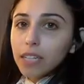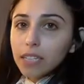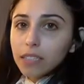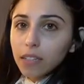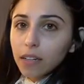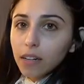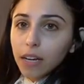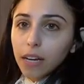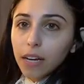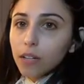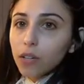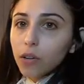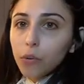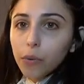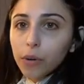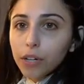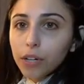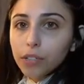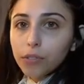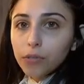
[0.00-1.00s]
dates on hand, no
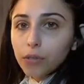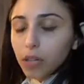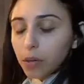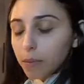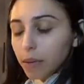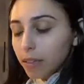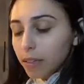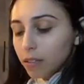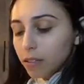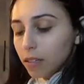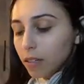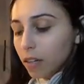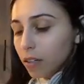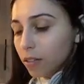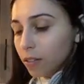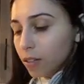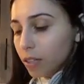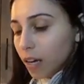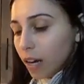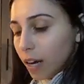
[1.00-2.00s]
worries, you can make this
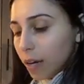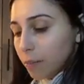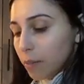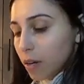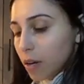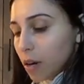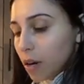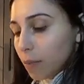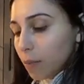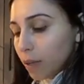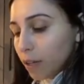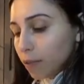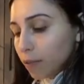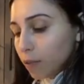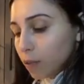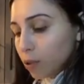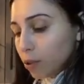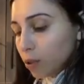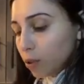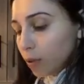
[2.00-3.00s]
another time. But
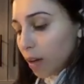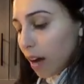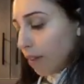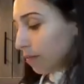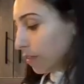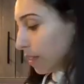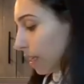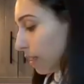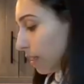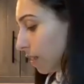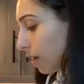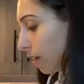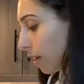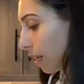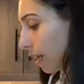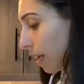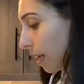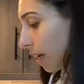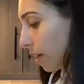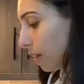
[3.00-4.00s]
if you do have dates on
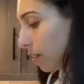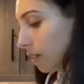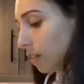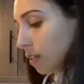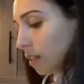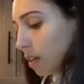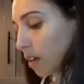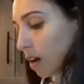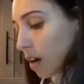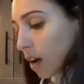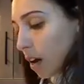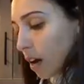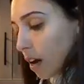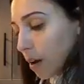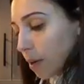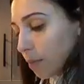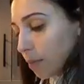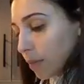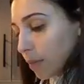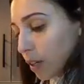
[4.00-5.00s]
hand,
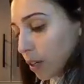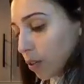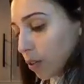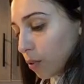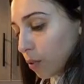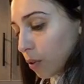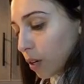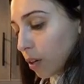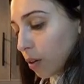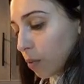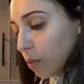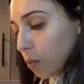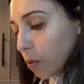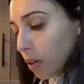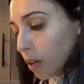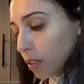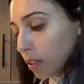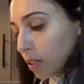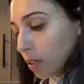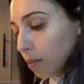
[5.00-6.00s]
then you're gonna
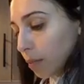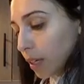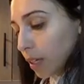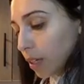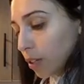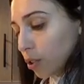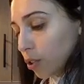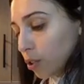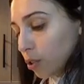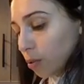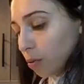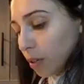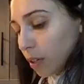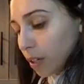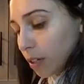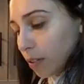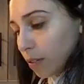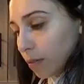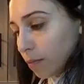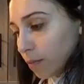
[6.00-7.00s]
want to make
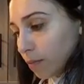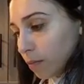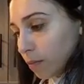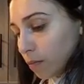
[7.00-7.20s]
sure